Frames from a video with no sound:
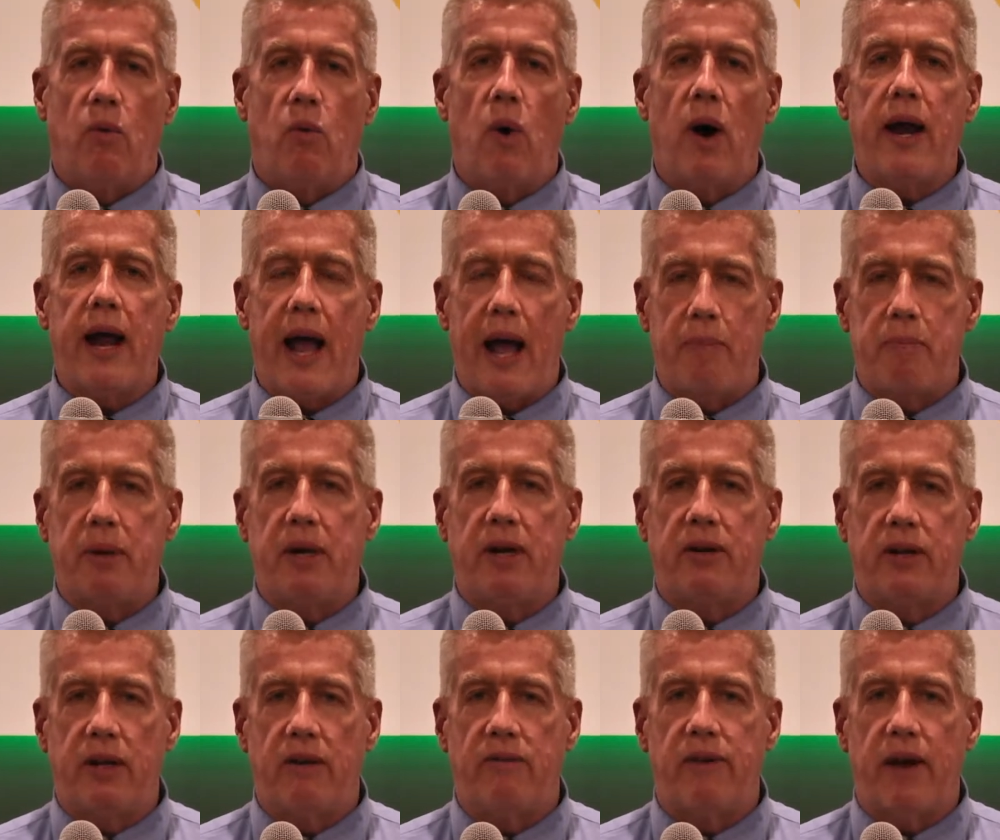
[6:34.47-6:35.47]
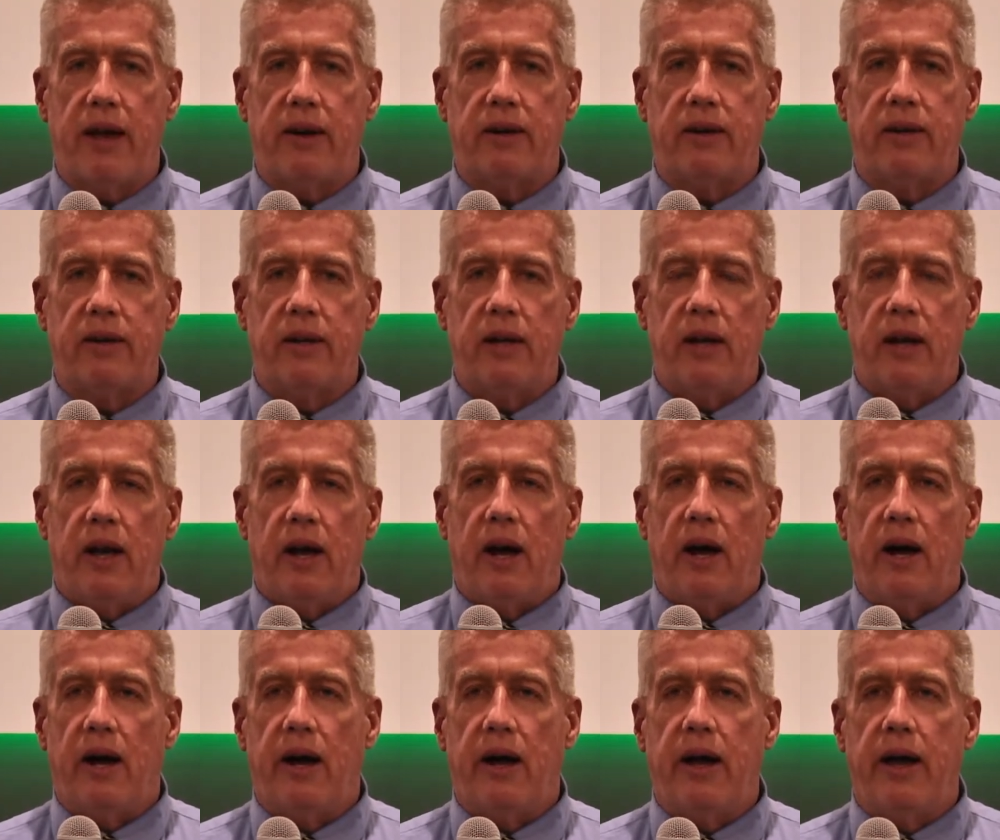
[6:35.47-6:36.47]
what happened at the event.
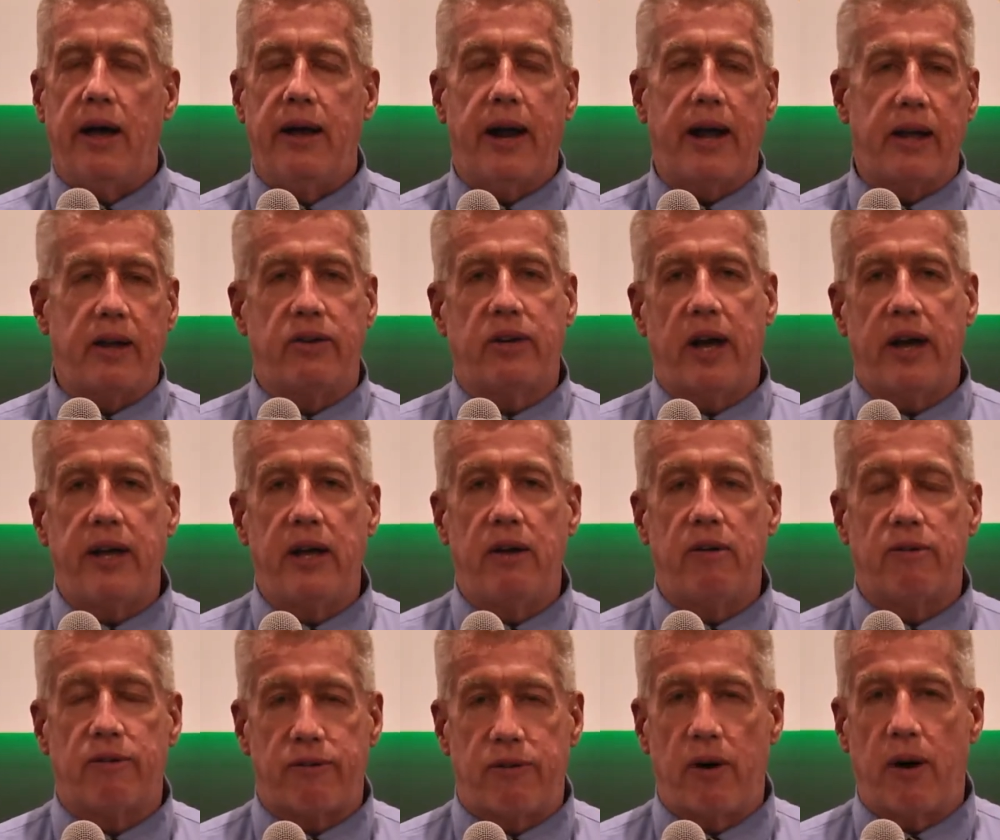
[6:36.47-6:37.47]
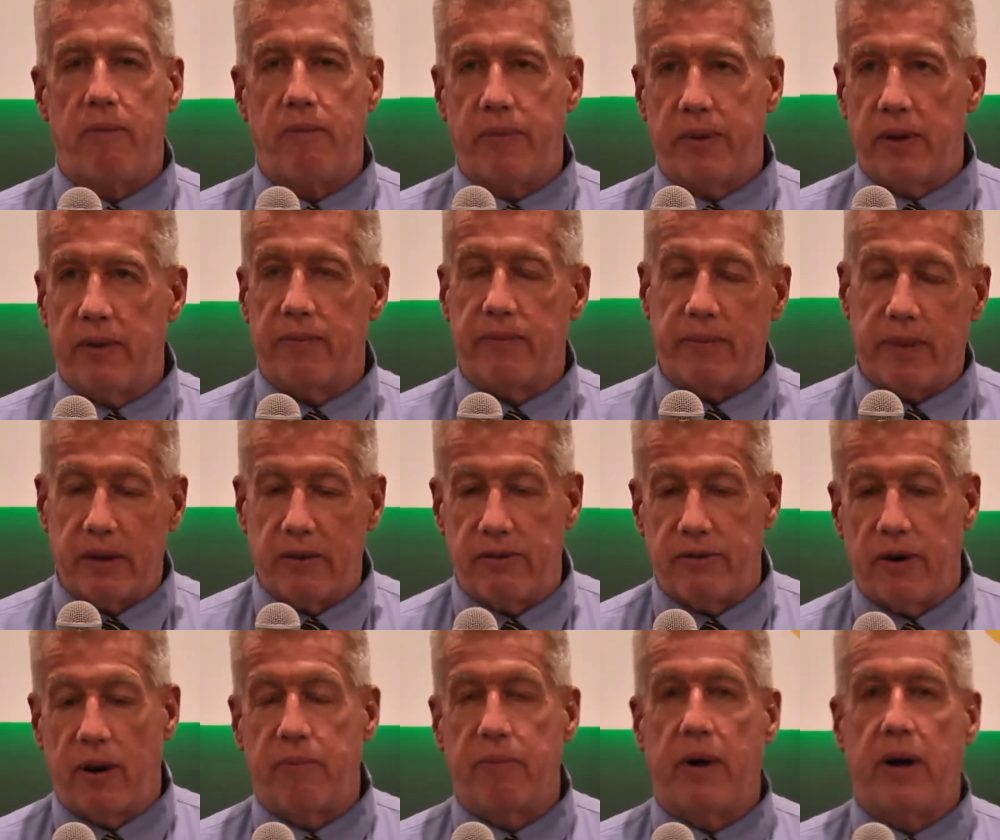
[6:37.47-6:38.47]
And I can tell you from
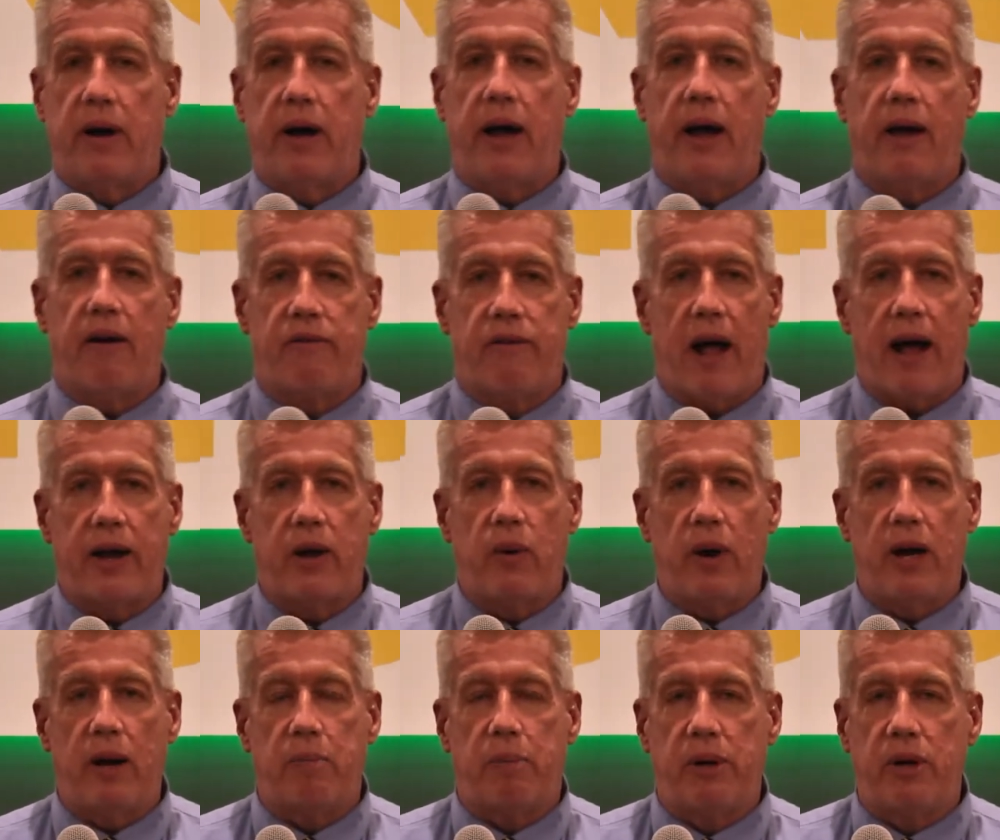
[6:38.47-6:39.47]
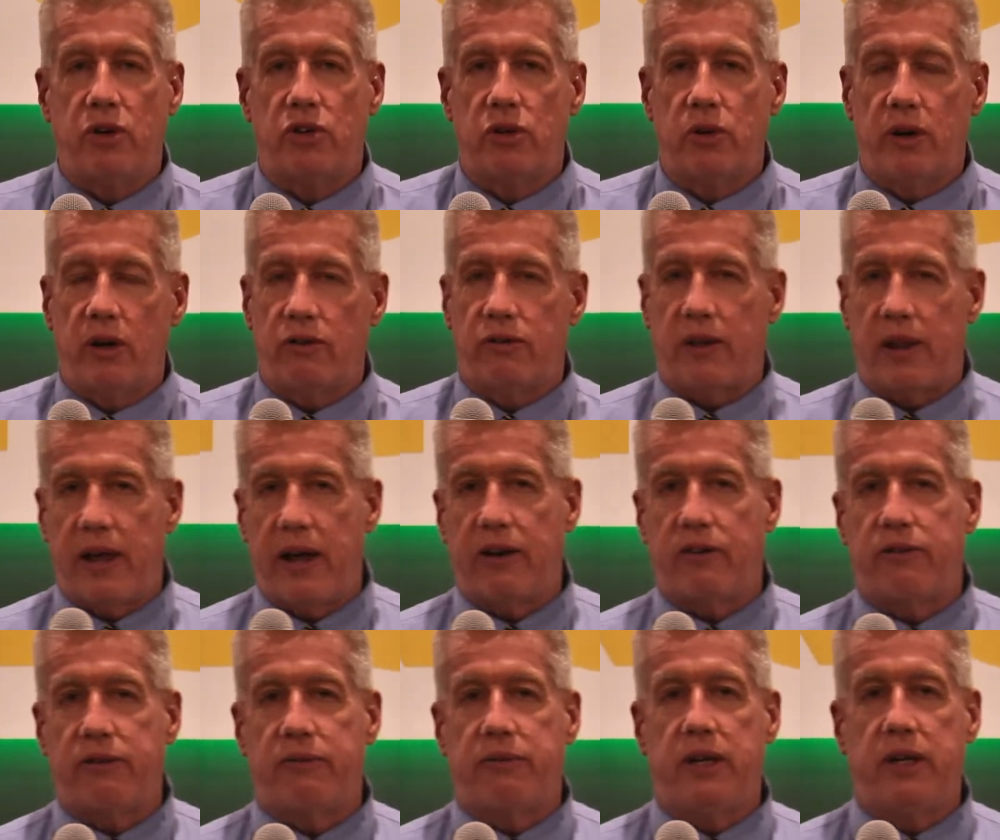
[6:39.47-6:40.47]
evaluating police shootings for the
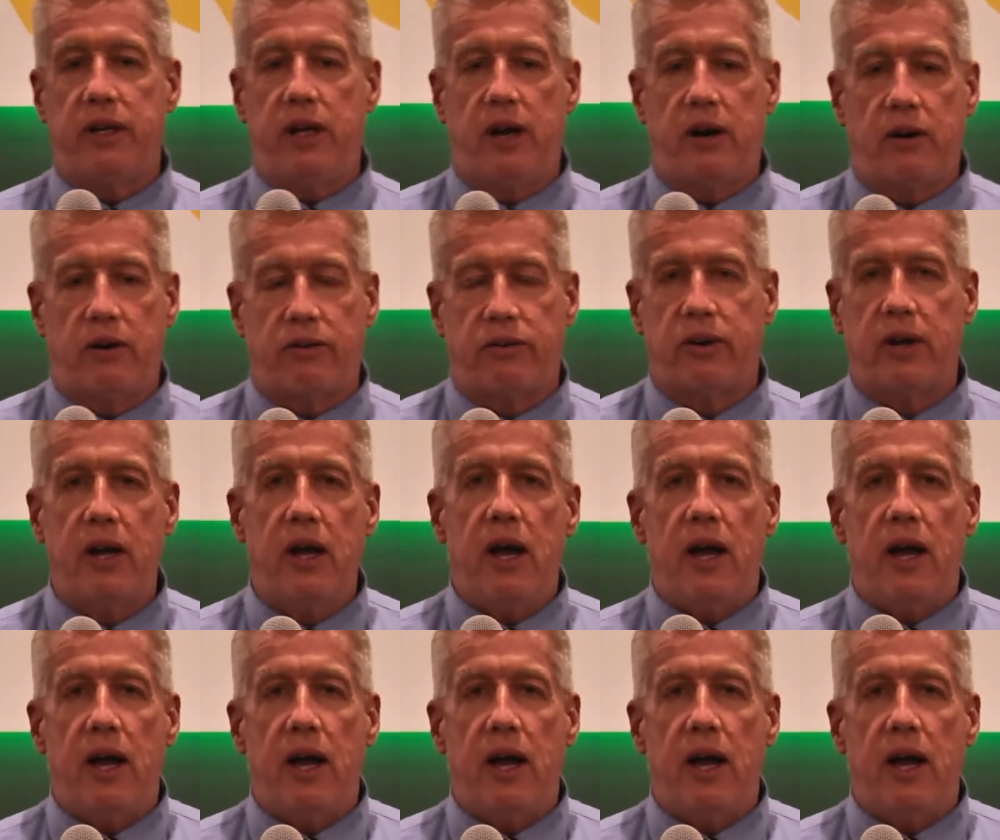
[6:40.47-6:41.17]
last 15 years,